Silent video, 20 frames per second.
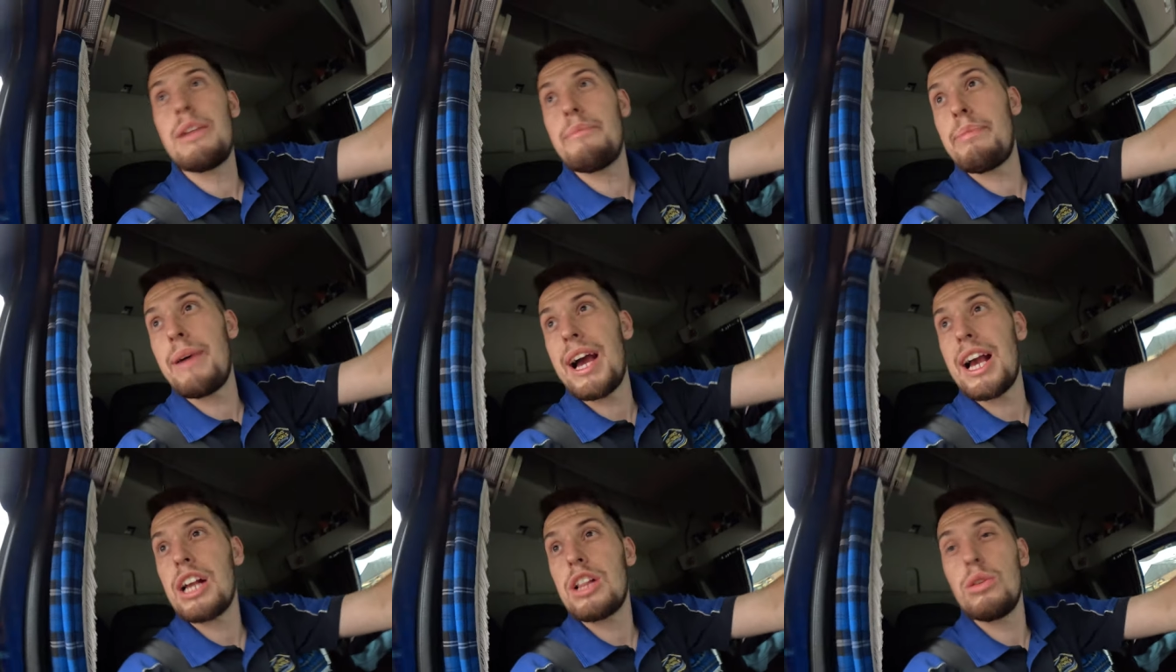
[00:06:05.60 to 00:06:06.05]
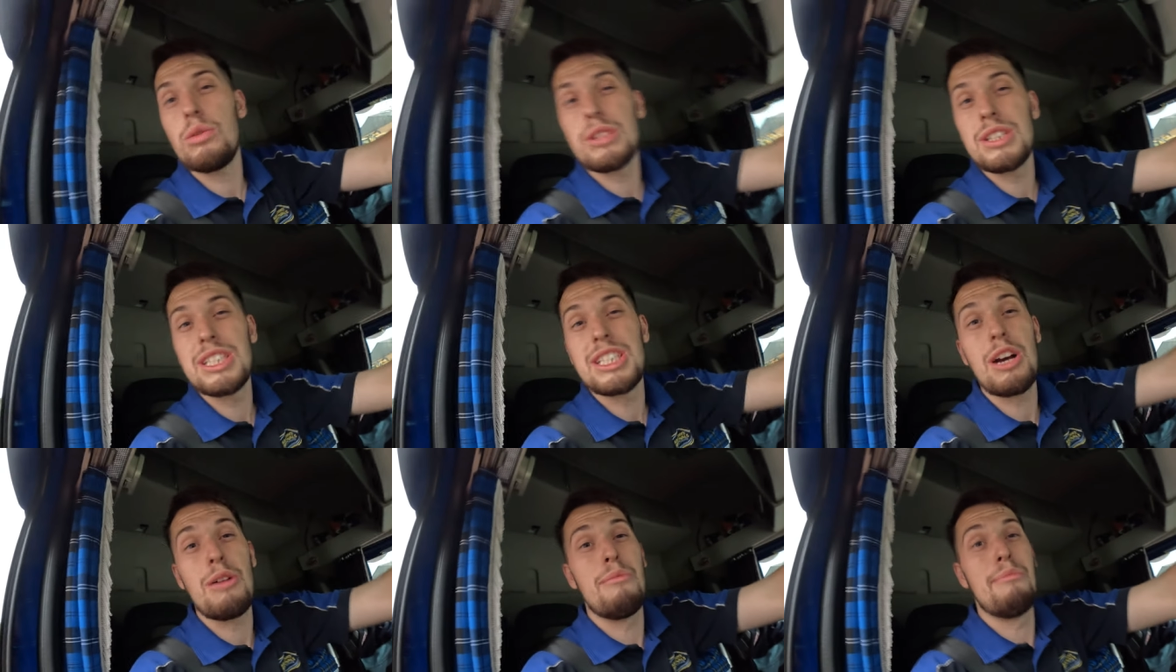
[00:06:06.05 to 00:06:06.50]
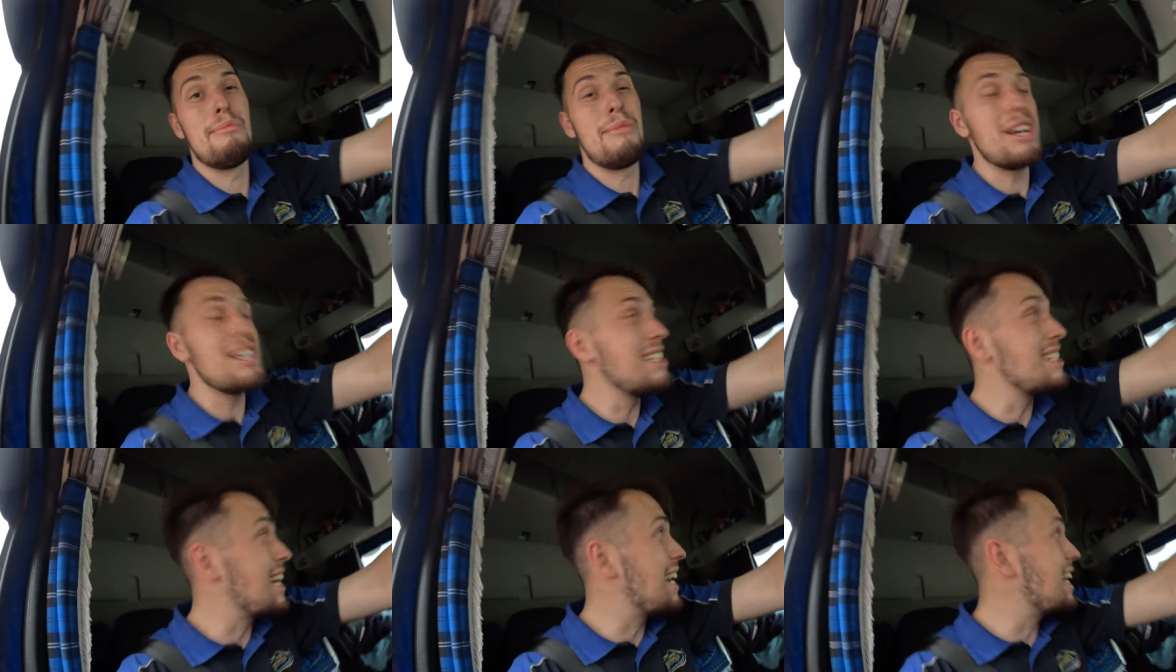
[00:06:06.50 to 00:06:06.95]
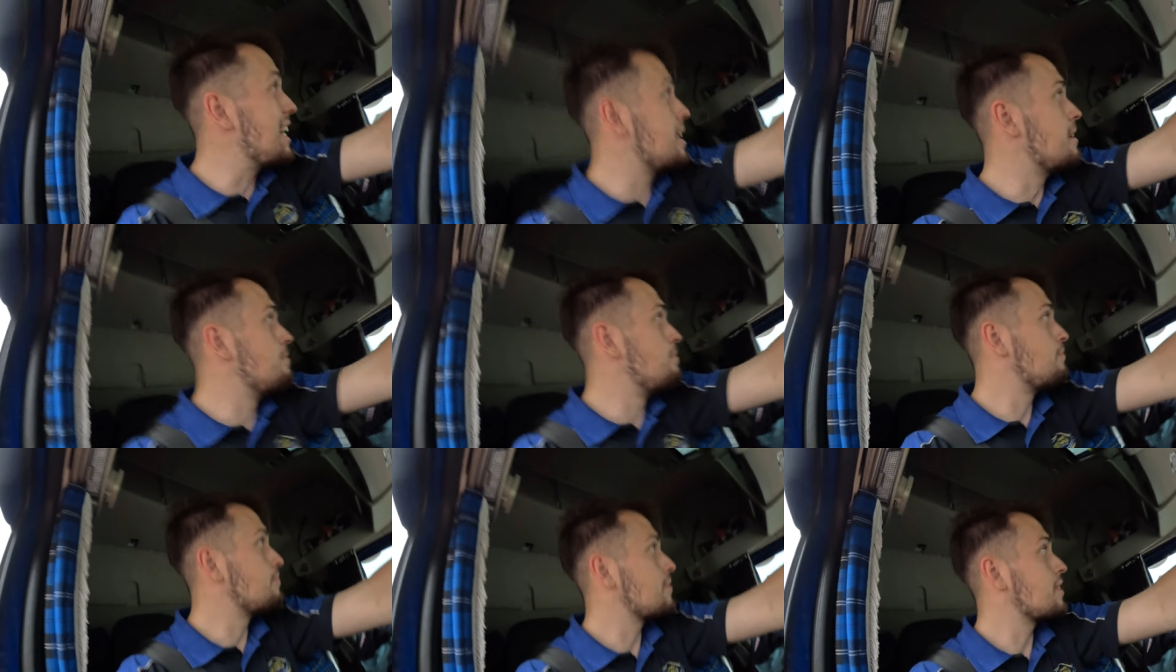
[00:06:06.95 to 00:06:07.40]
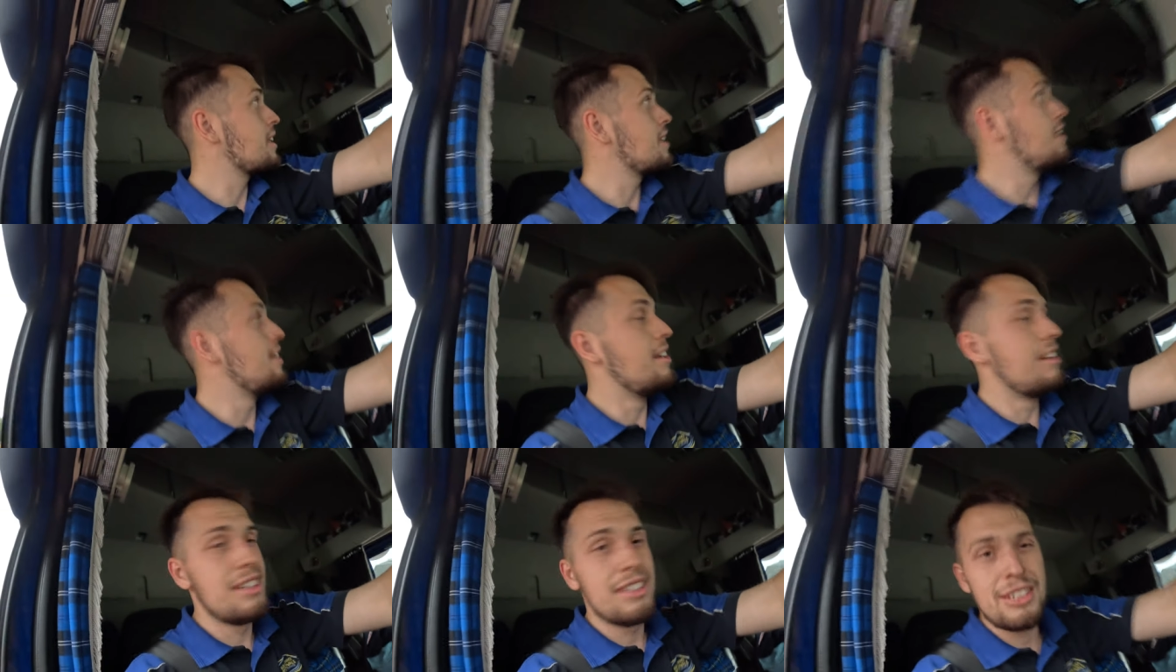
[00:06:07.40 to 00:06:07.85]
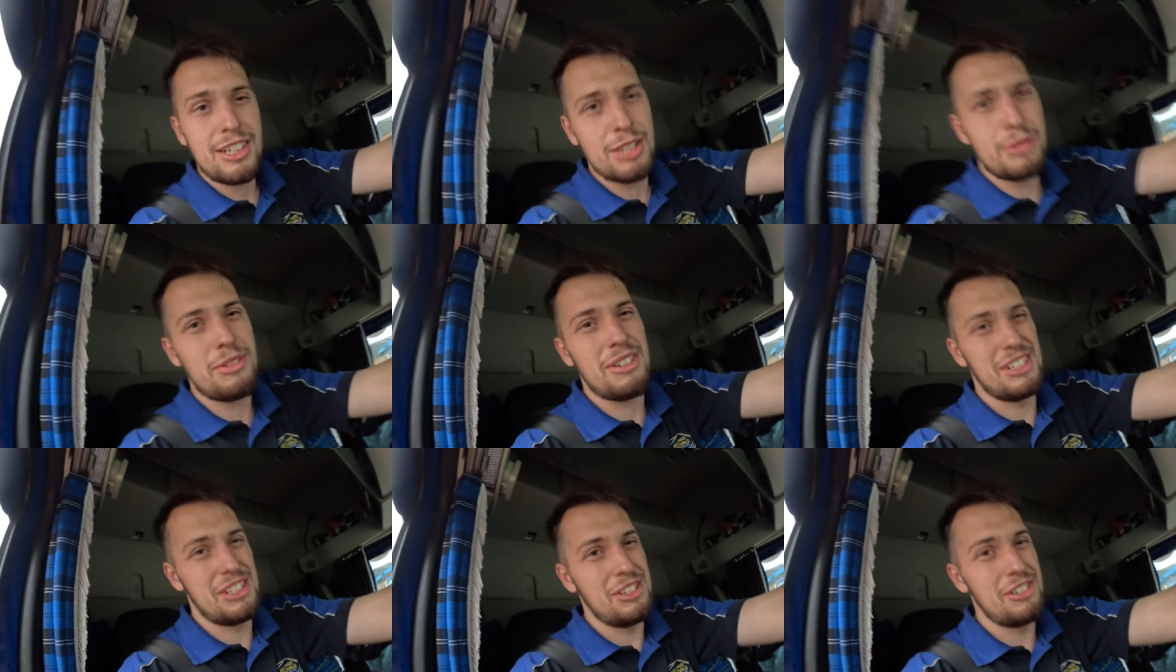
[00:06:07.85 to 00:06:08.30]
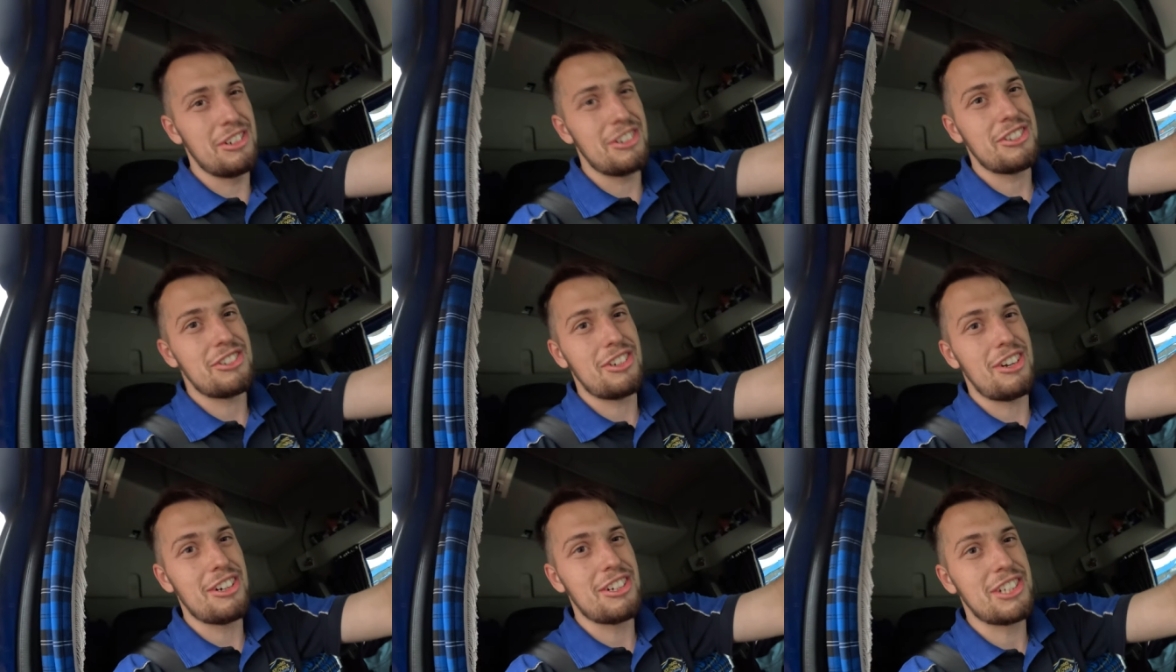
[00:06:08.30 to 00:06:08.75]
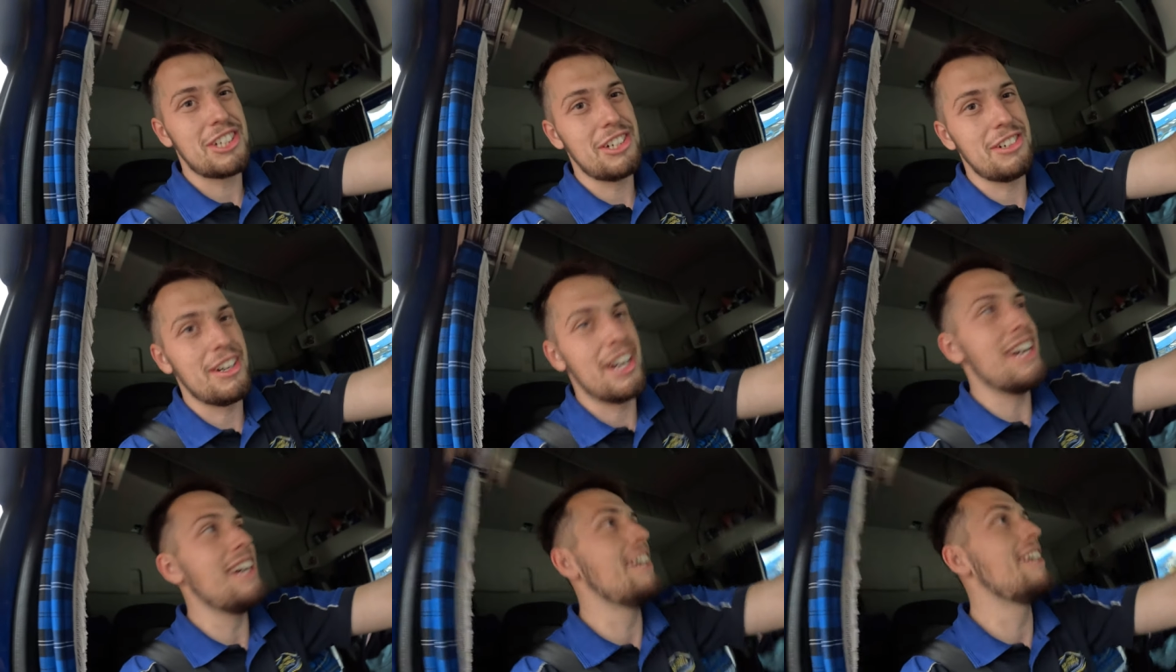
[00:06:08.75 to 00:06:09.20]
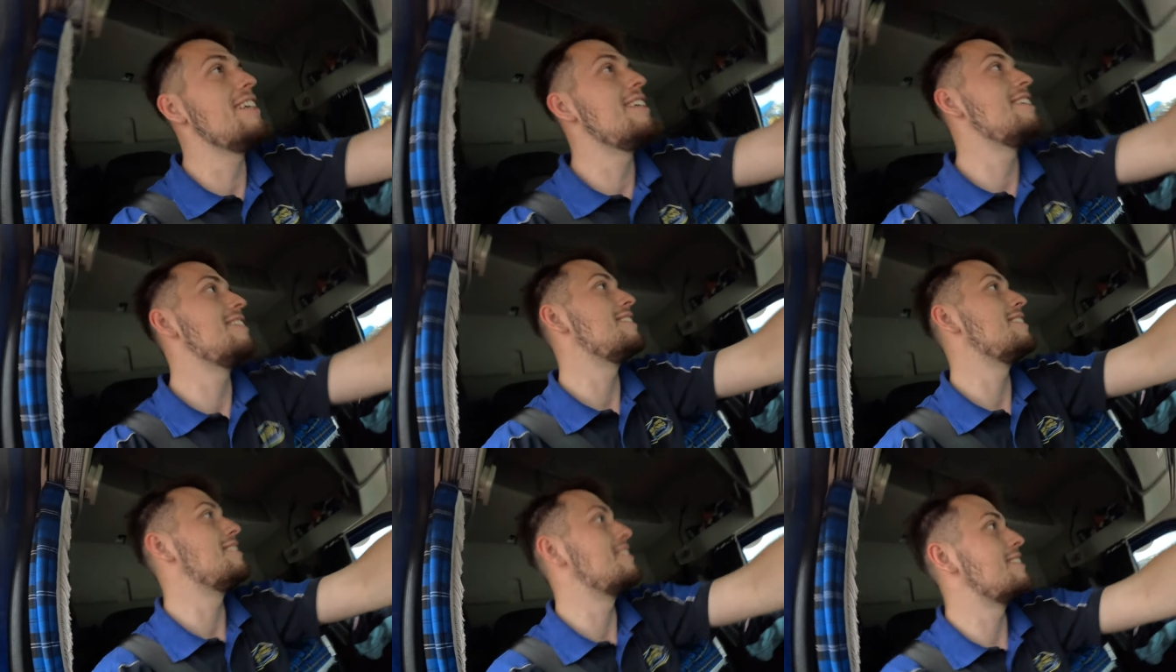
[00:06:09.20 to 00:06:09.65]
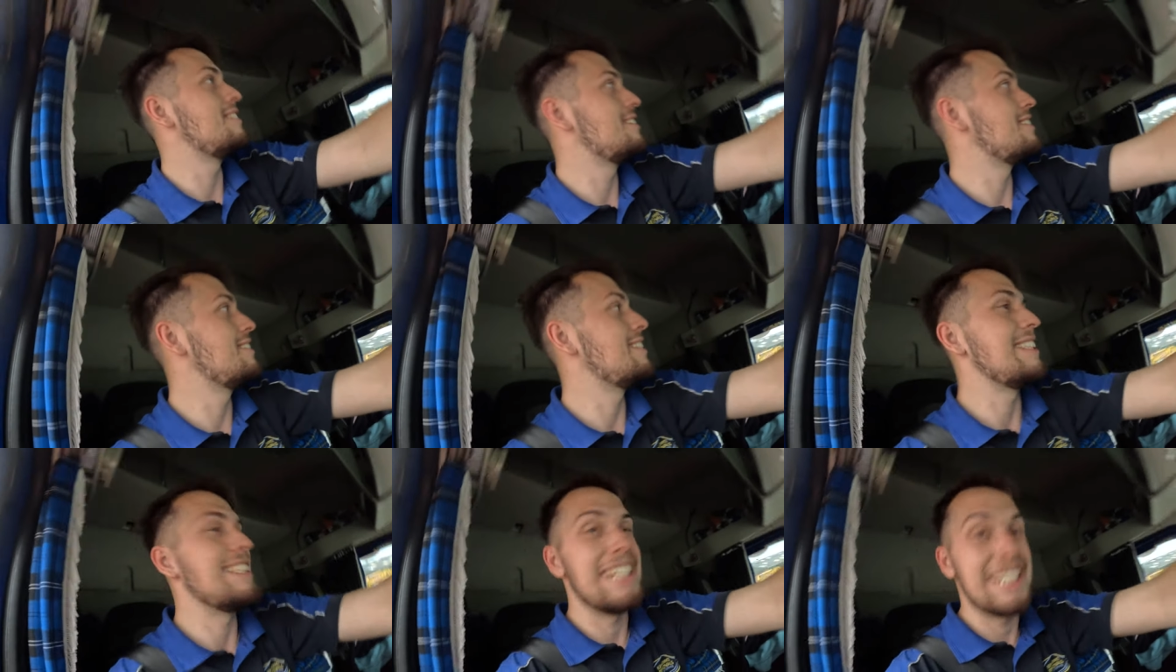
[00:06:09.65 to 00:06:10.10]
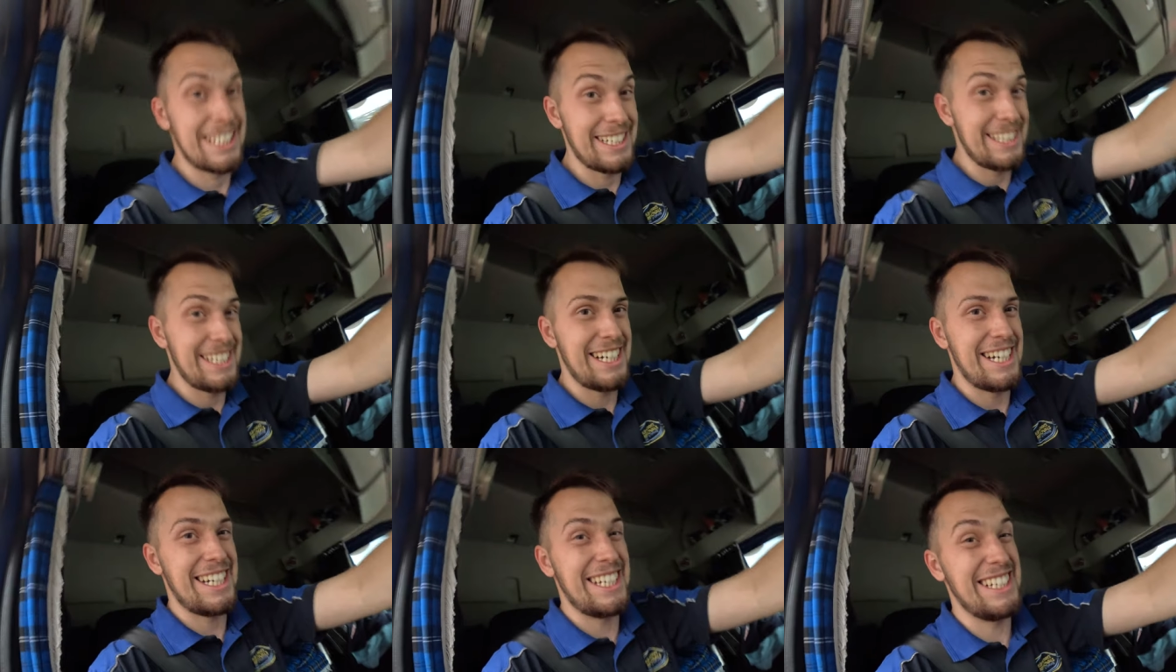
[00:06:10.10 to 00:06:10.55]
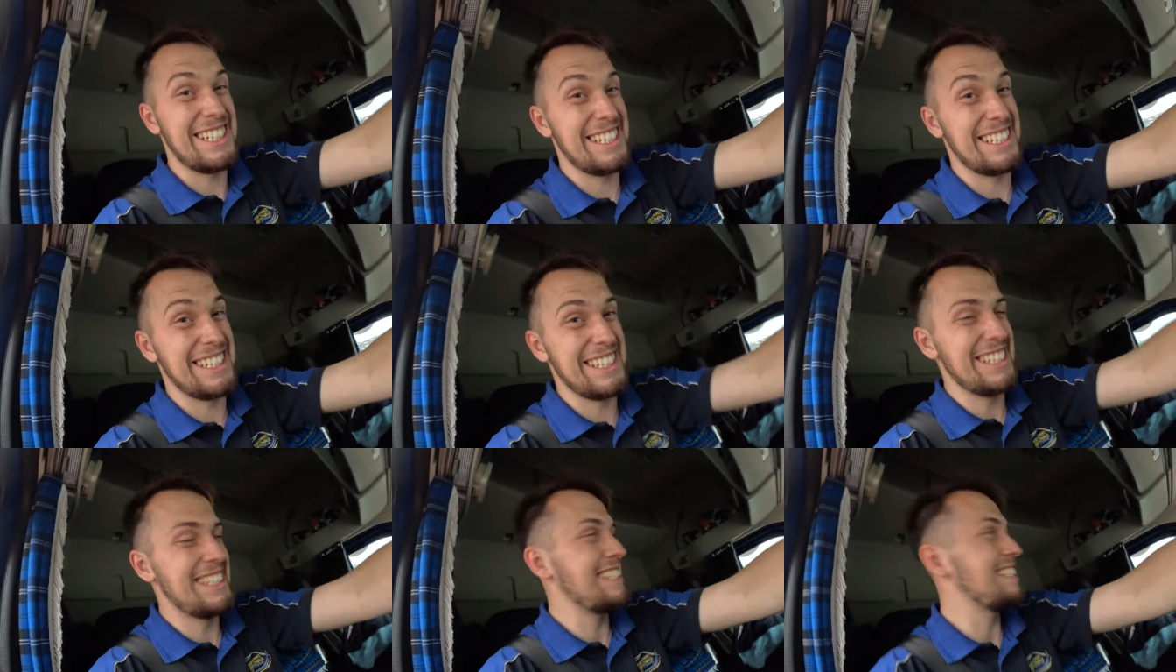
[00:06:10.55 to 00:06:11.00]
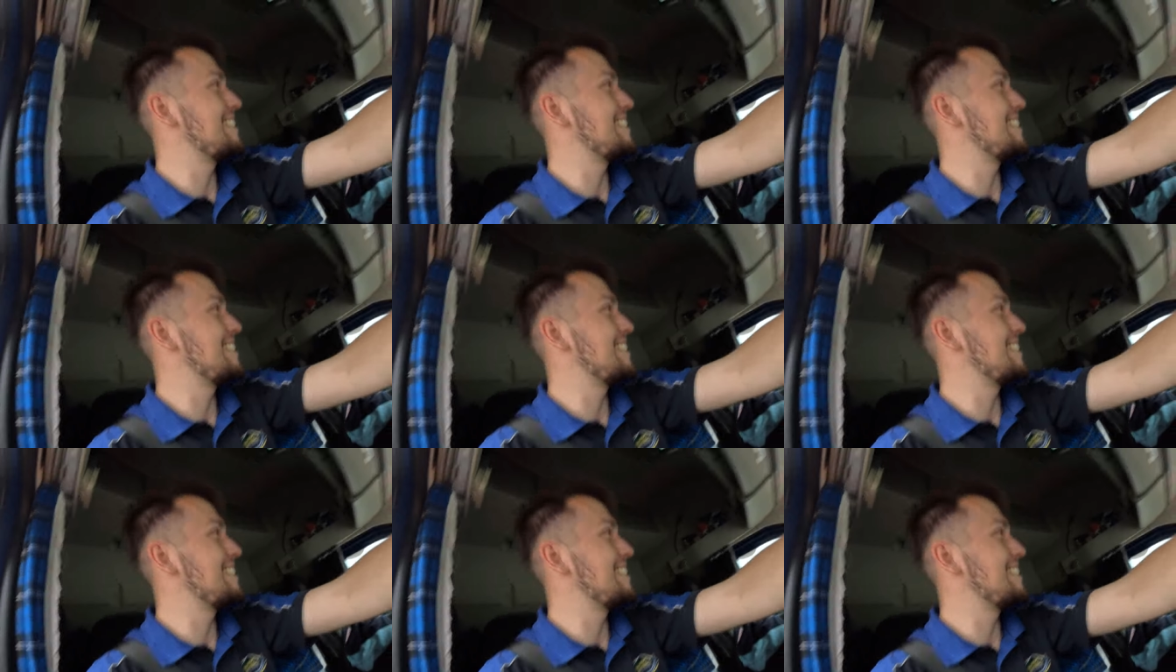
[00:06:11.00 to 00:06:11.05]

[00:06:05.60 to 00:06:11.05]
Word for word: the backload until Monday, because we've got Newark Truck Show, eh? Aye, good.